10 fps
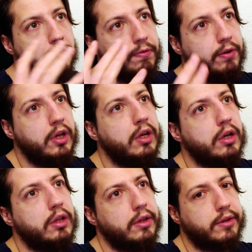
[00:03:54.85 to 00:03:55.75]

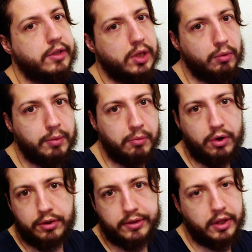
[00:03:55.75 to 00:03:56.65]
feel so
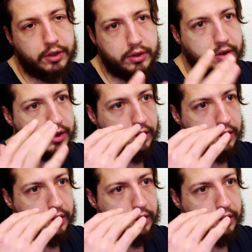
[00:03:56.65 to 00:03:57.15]
immersed that